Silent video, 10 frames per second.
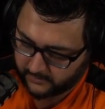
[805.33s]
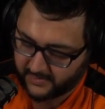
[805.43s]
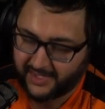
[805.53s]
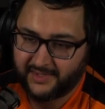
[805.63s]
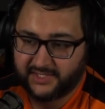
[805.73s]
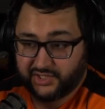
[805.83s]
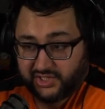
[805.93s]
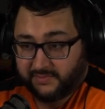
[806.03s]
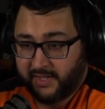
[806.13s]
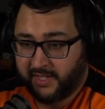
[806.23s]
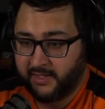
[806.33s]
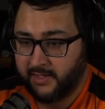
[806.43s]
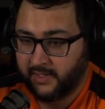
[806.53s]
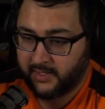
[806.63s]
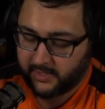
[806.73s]
and this is just me,
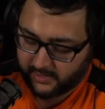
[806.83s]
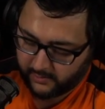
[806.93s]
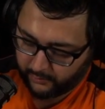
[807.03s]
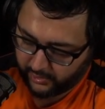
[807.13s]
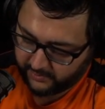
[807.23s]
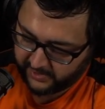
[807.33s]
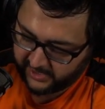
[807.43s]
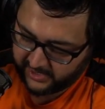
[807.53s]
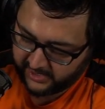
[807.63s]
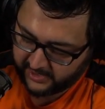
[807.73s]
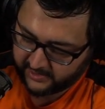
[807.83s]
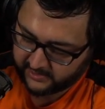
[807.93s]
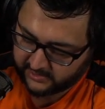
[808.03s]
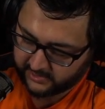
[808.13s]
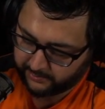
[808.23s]
would be
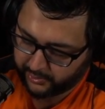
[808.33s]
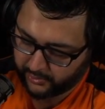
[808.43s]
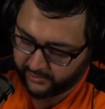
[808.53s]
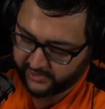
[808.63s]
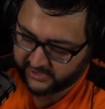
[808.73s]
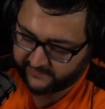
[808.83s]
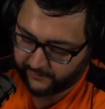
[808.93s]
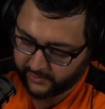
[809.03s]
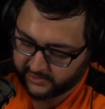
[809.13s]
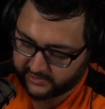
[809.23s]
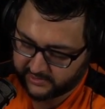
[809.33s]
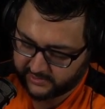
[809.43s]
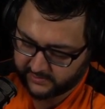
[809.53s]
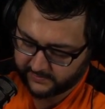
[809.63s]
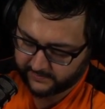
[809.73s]
to pull these forts.